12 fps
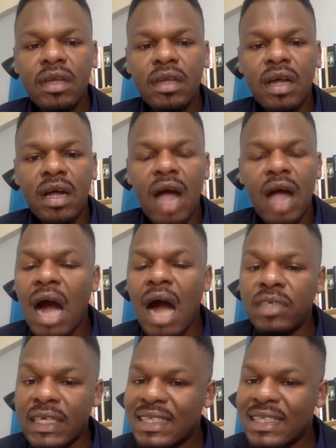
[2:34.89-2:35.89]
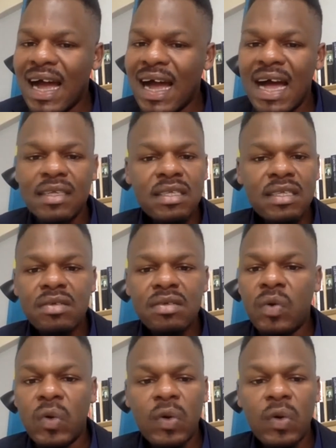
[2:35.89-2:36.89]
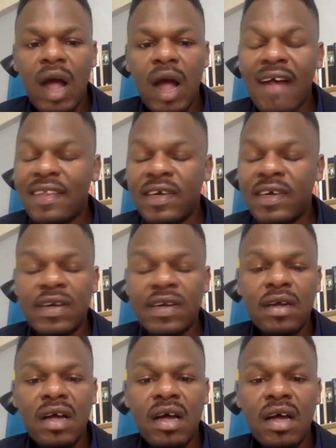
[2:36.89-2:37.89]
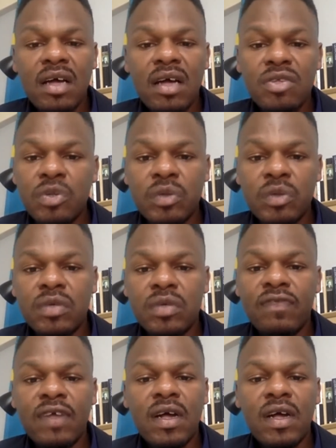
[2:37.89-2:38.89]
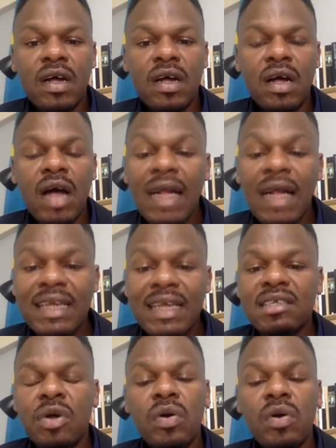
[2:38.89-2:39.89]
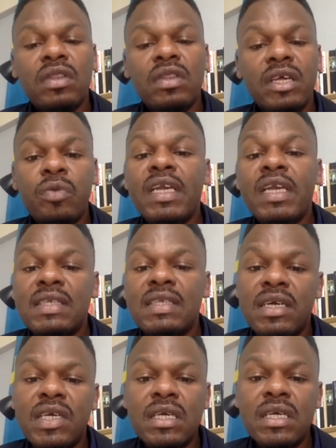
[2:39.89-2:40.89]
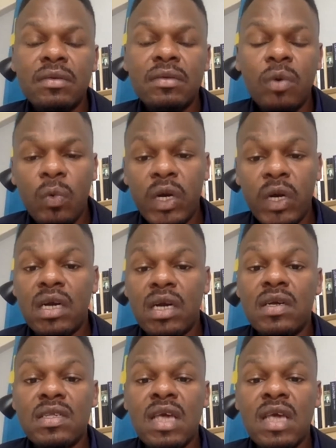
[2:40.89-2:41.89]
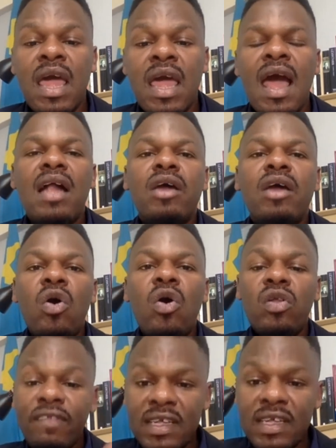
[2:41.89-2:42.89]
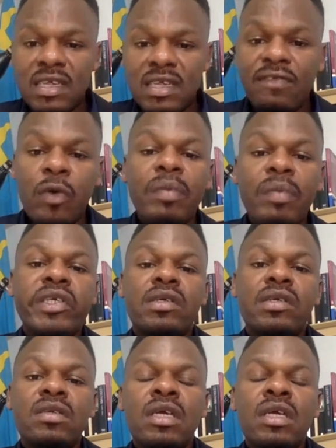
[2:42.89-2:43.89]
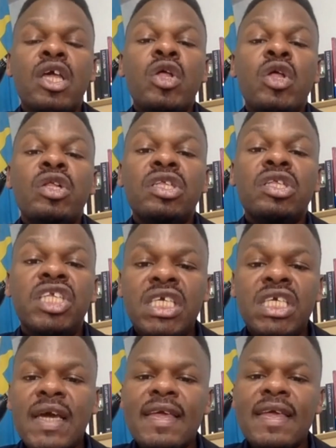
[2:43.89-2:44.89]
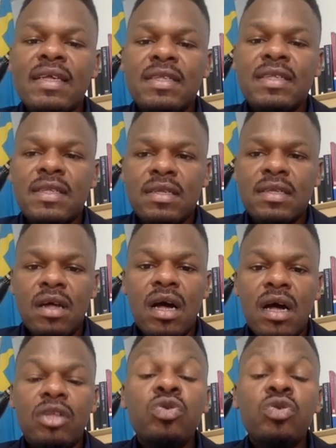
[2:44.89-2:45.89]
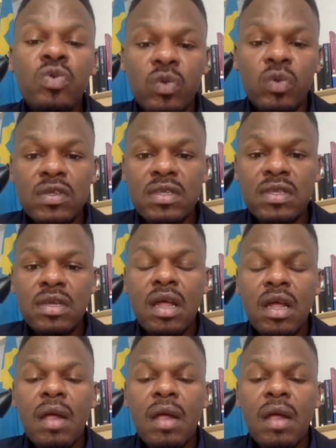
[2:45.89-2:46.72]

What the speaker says: armed attacks, or other sort of attacks on the humanitarian workers. And all of this information, GIS tools